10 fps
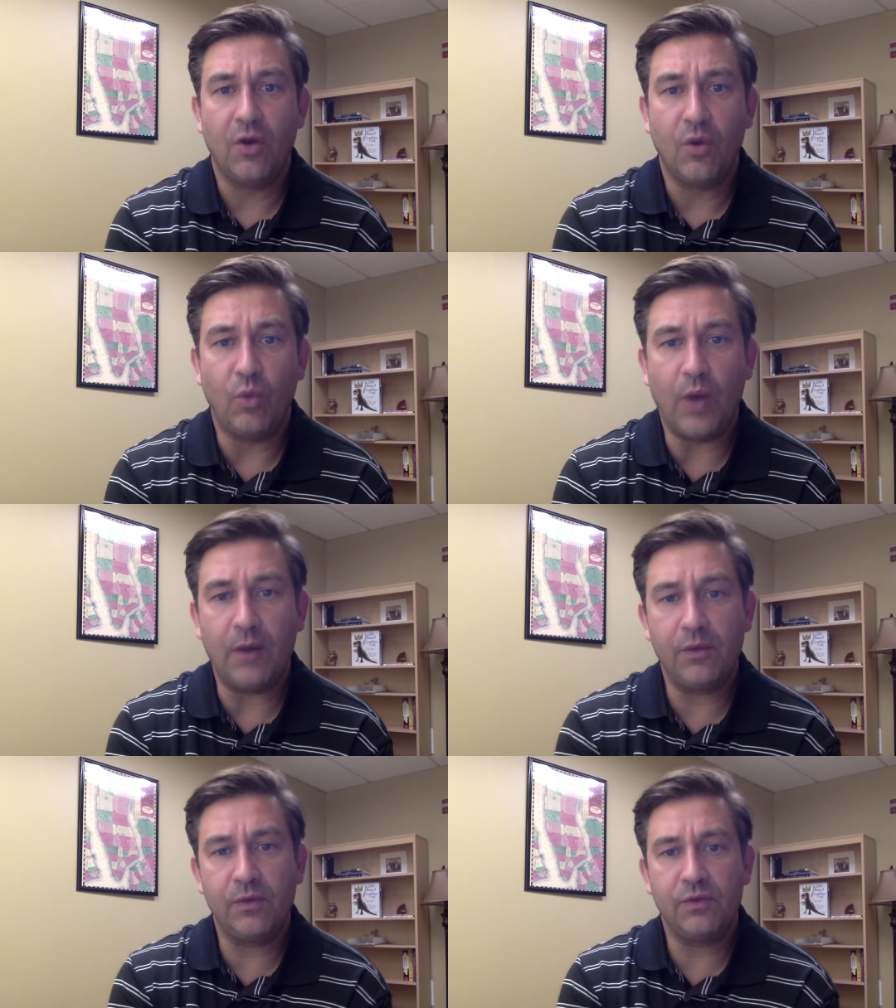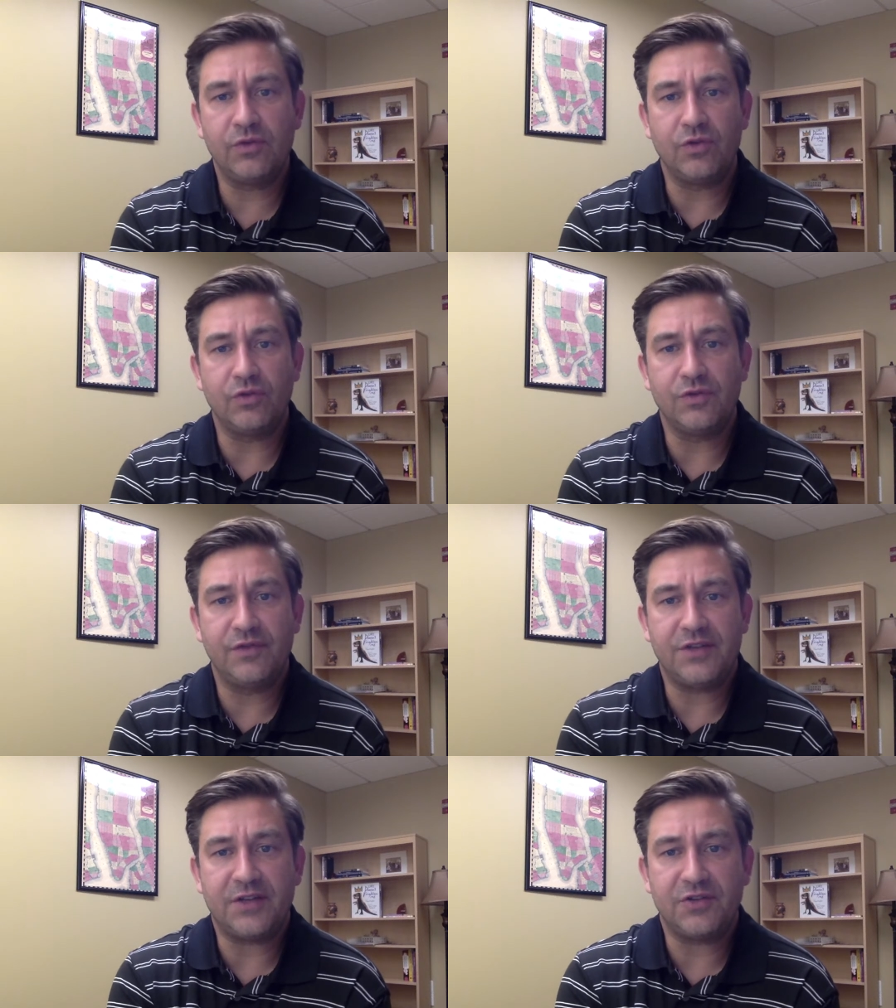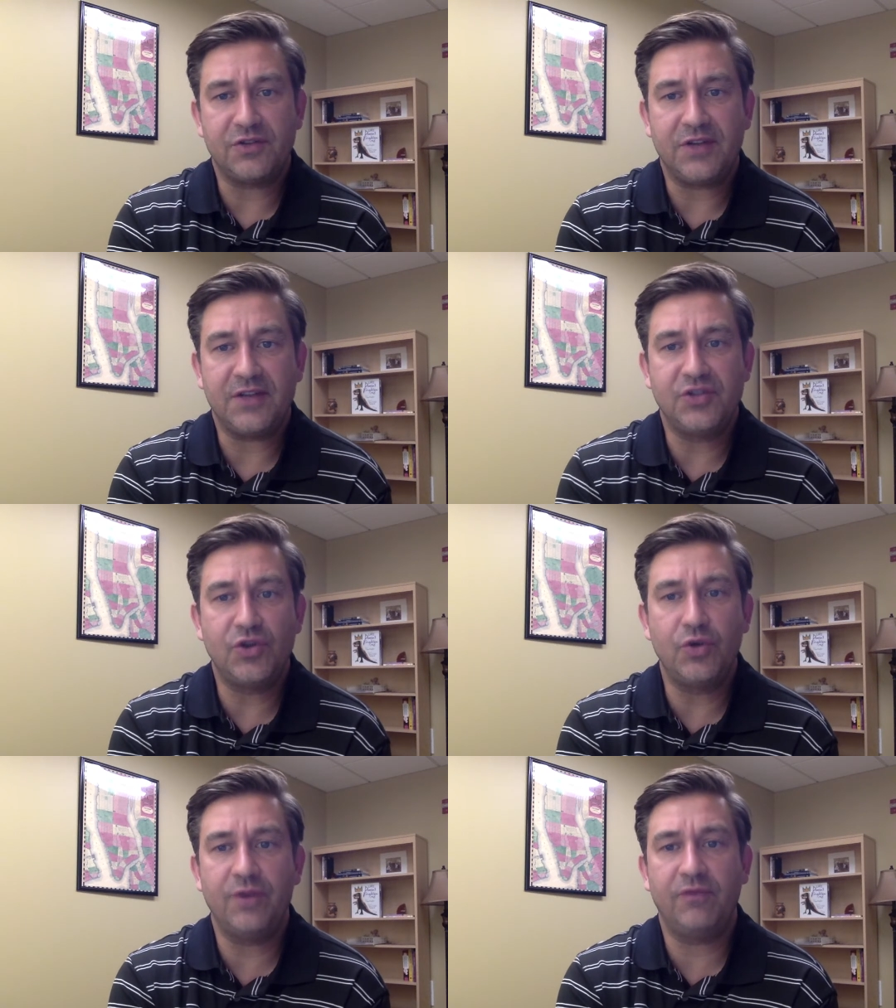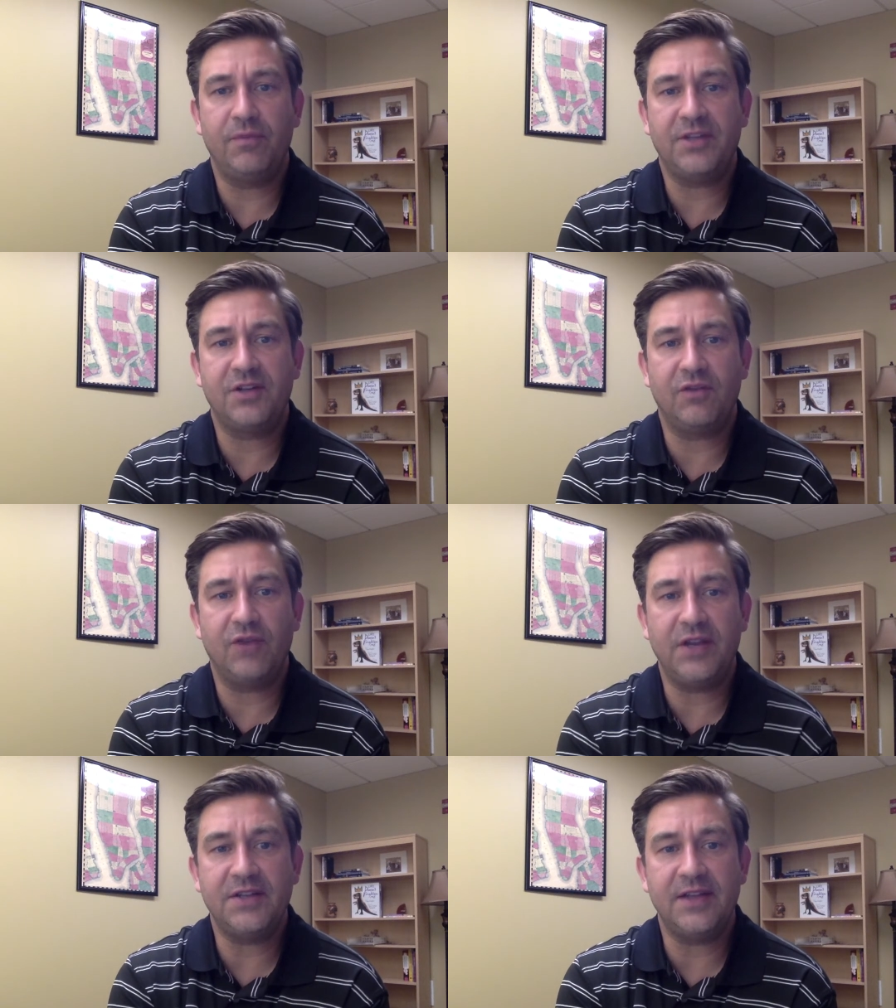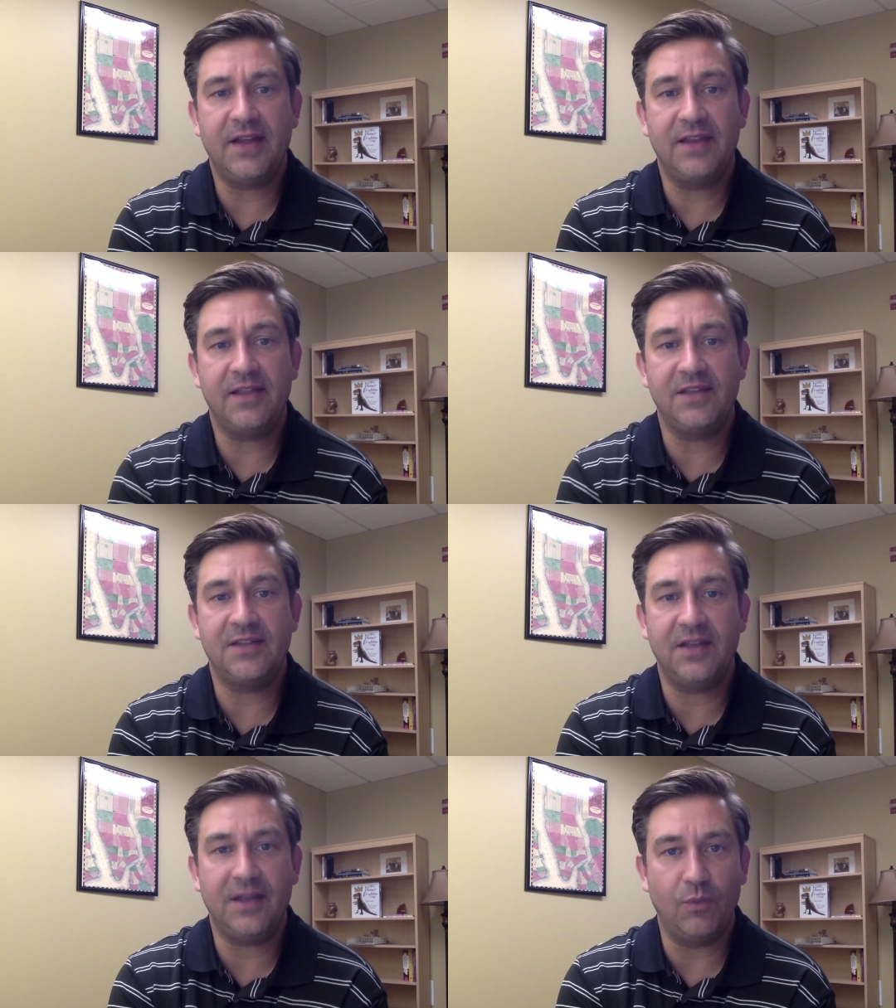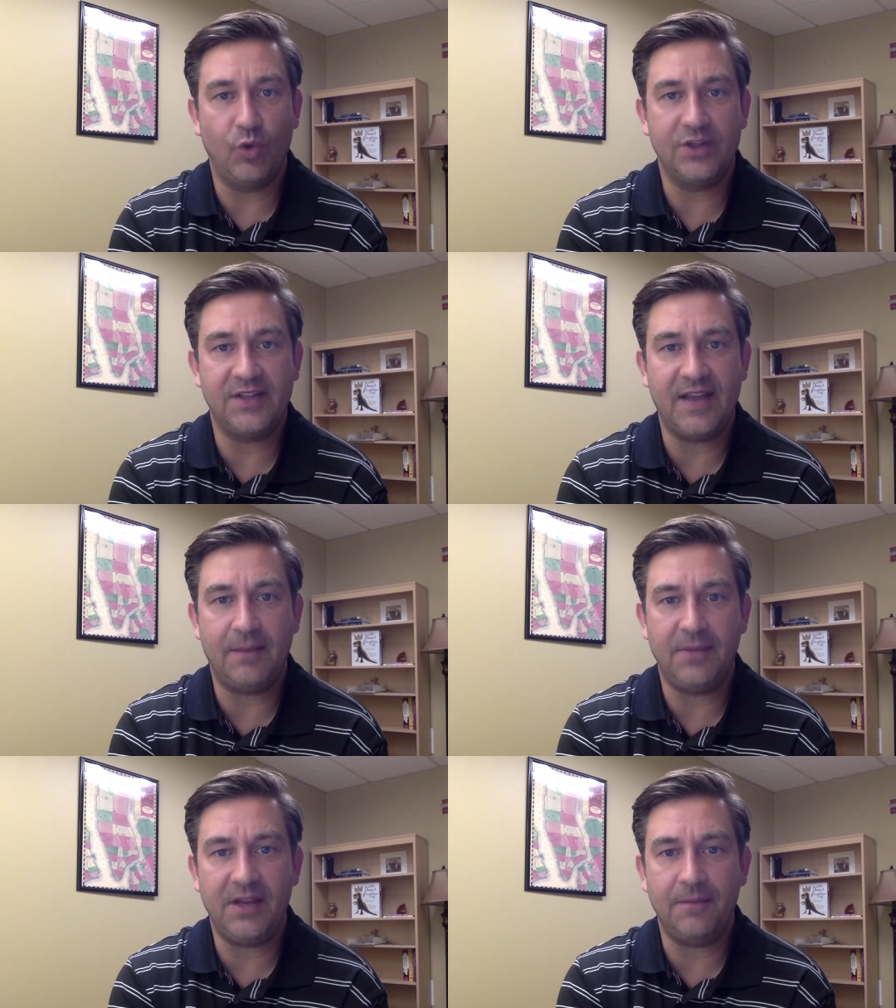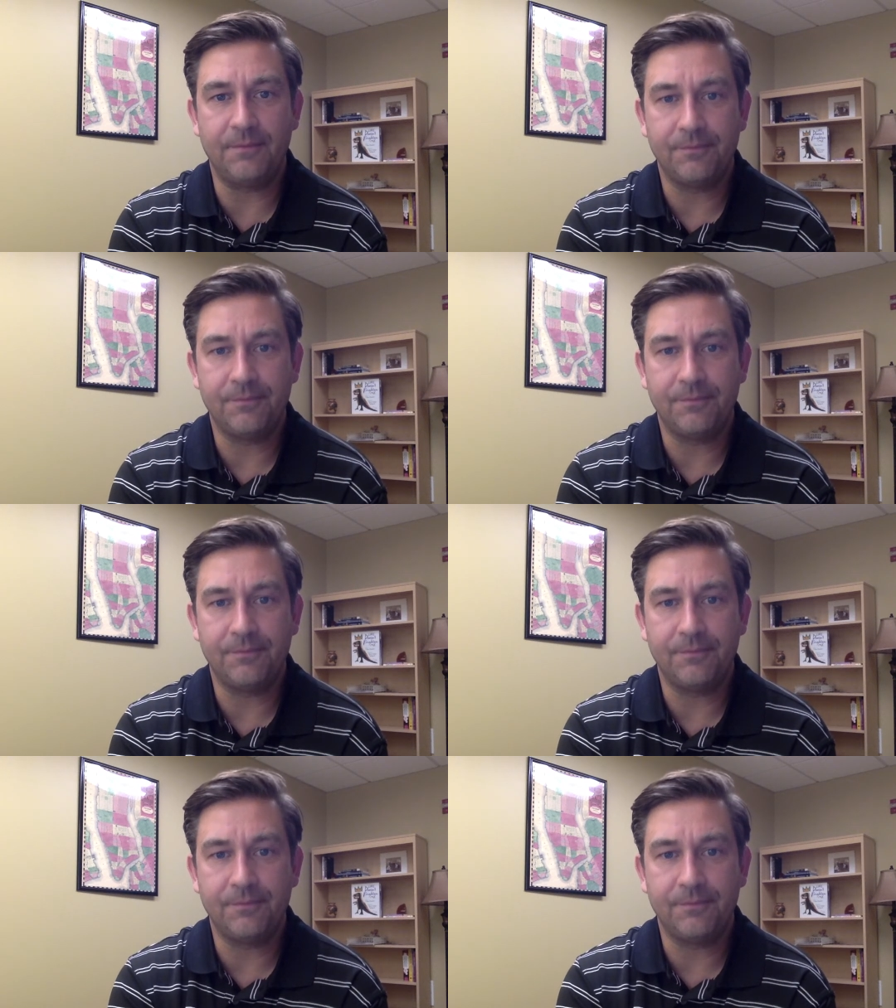Why were the results of this exercise so different based on race and ethnicity, and what did that mean?